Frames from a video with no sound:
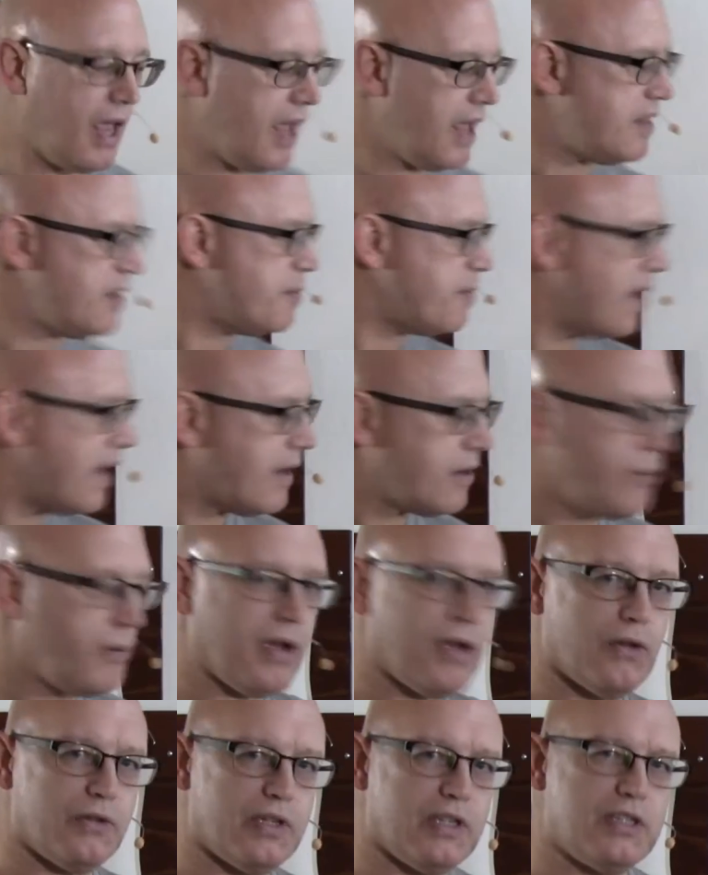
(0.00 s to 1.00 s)
and the
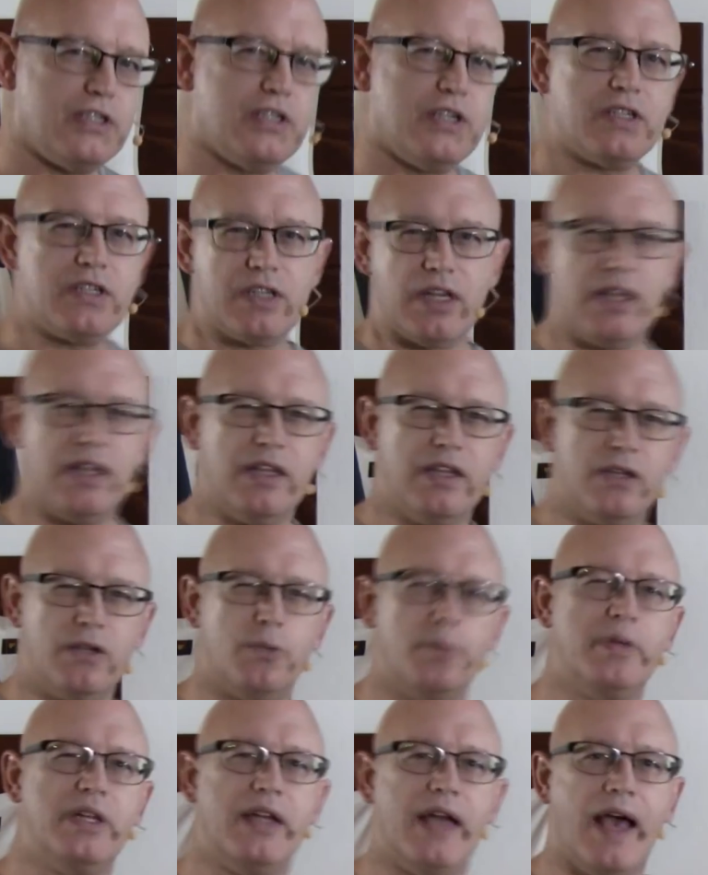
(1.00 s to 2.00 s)
background is just a
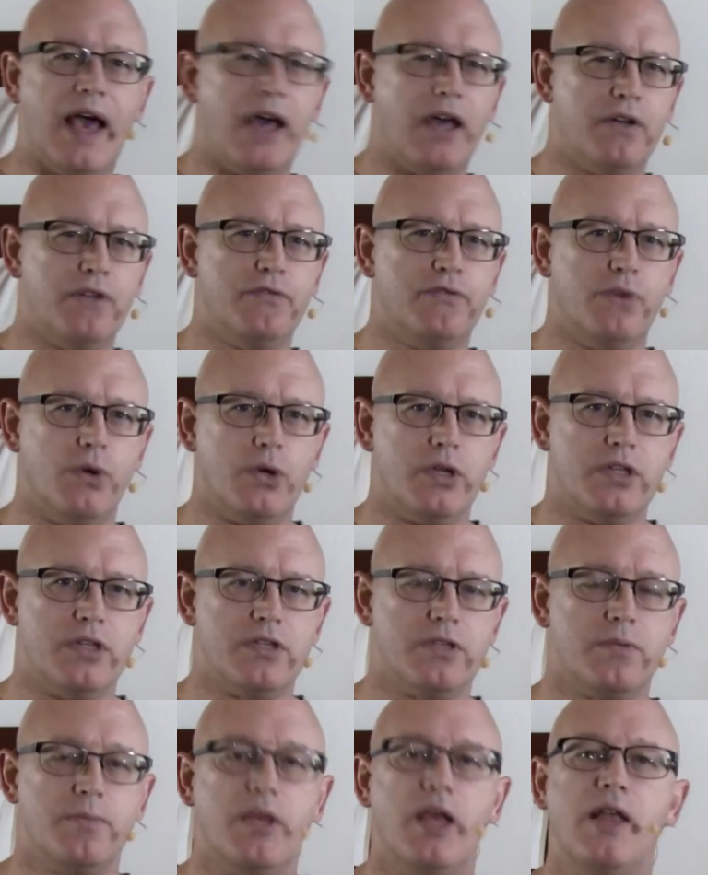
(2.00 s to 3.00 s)
little bit out of
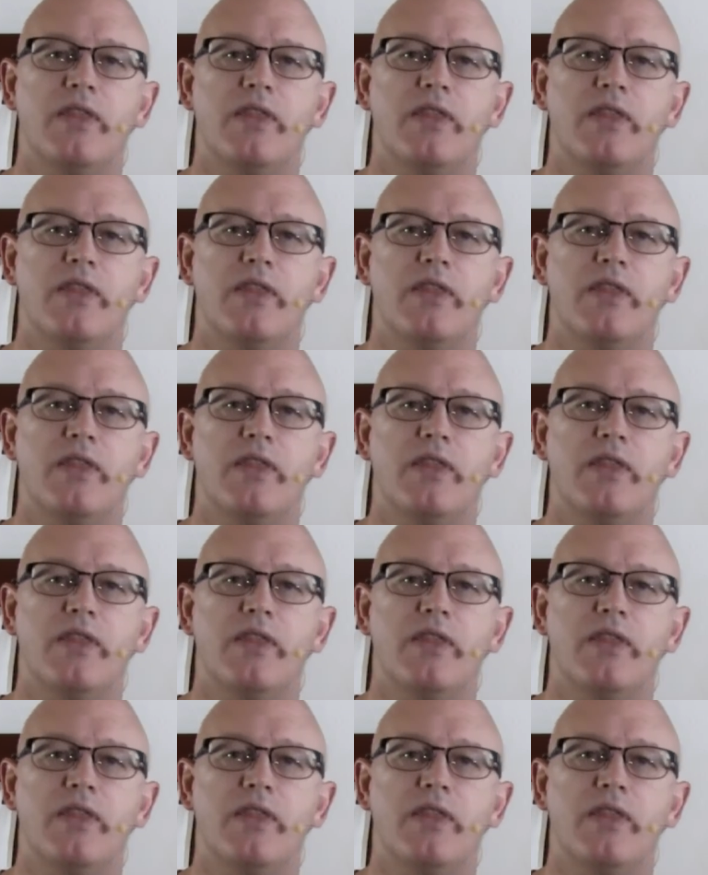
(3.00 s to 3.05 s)
focus.